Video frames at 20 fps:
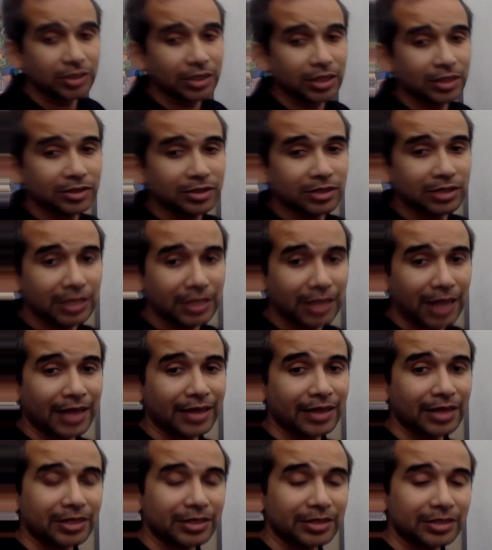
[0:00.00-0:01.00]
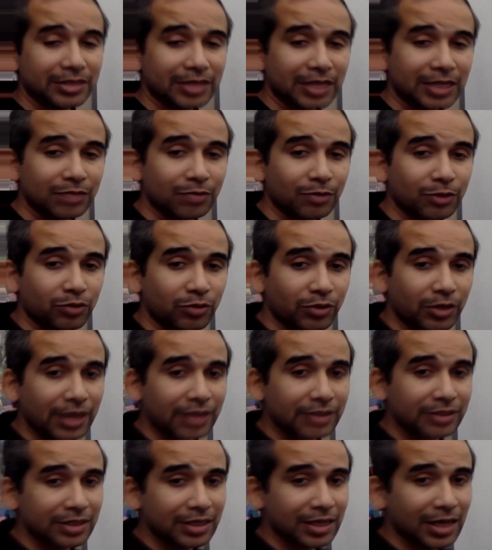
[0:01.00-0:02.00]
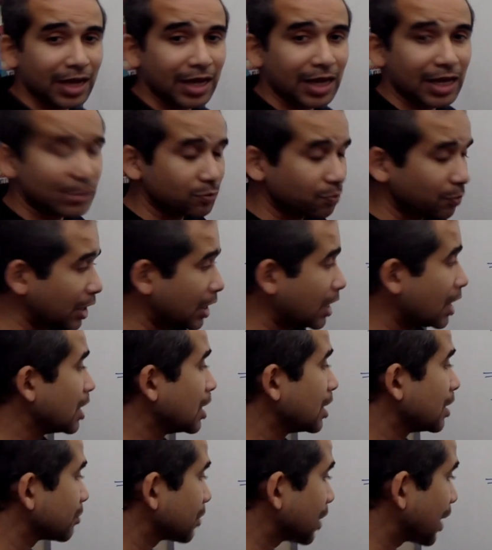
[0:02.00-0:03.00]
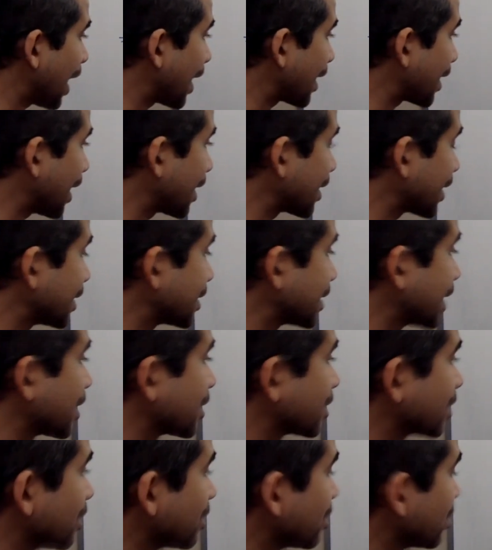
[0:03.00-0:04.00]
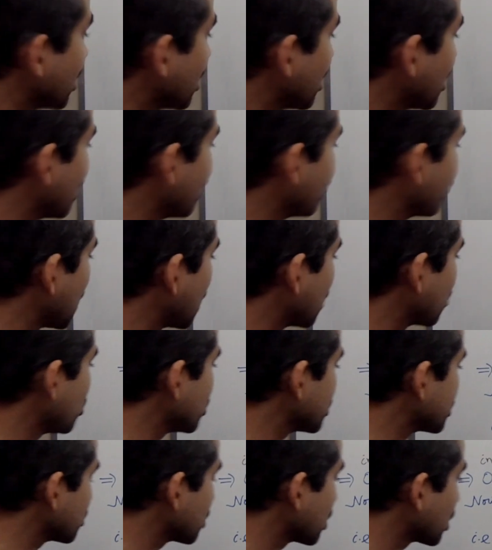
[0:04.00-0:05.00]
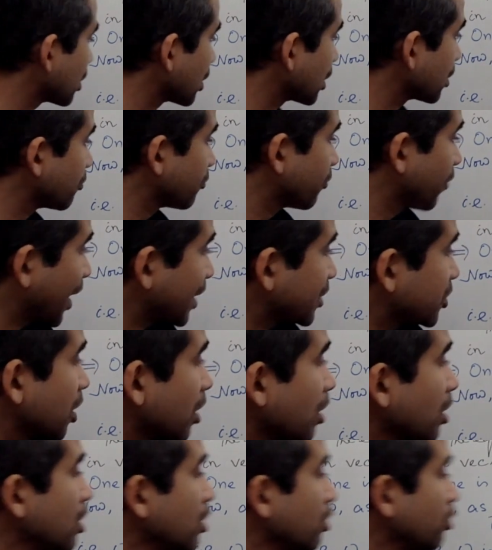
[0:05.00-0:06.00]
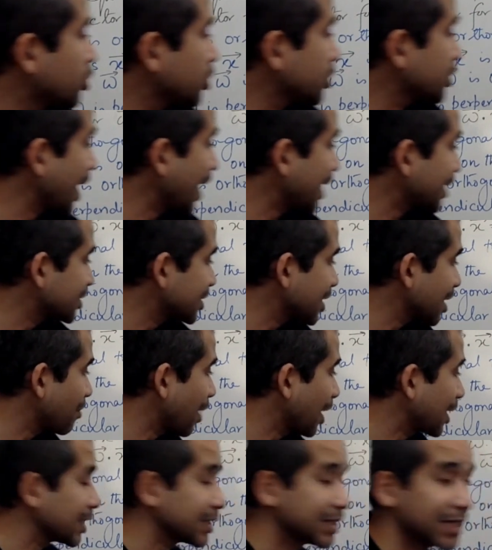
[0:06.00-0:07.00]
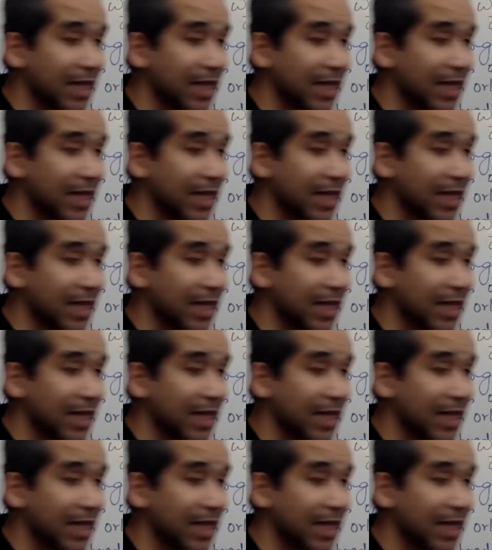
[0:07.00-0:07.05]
and see like the distance between xa and xb, then I can get another vector, which is xa minus